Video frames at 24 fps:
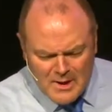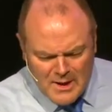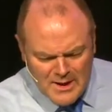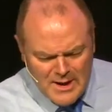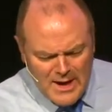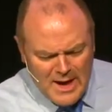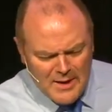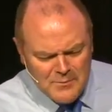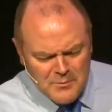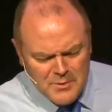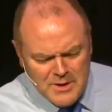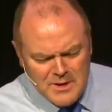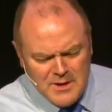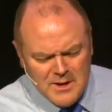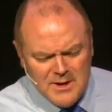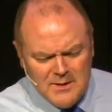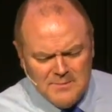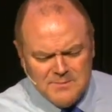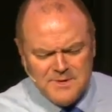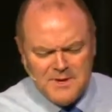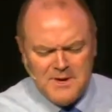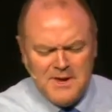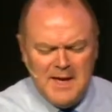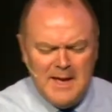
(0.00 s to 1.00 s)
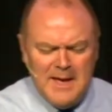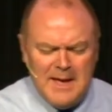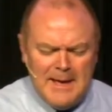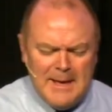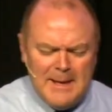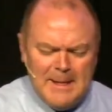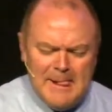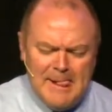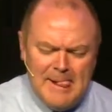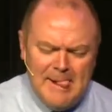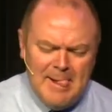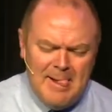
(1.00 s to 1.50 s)
God, we come
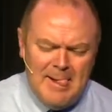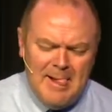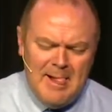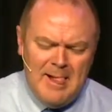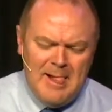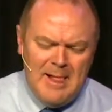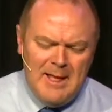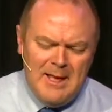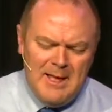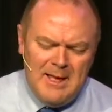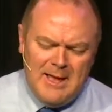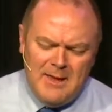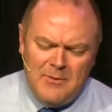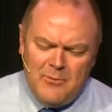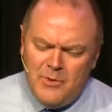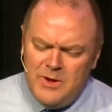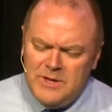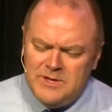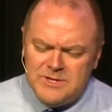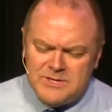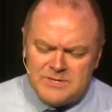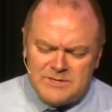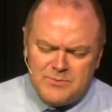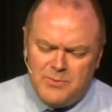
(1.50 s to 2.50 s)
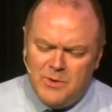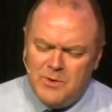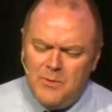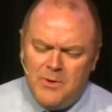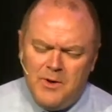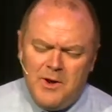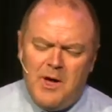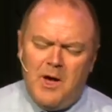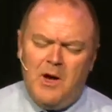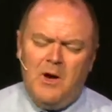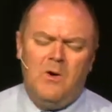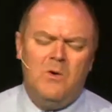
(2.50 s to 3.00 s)
today and we just, we
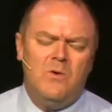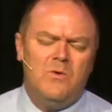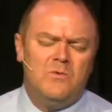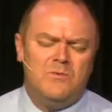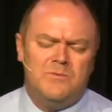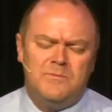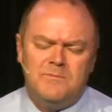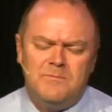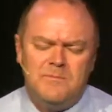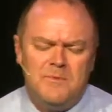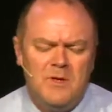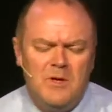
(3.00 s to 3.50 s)
want to own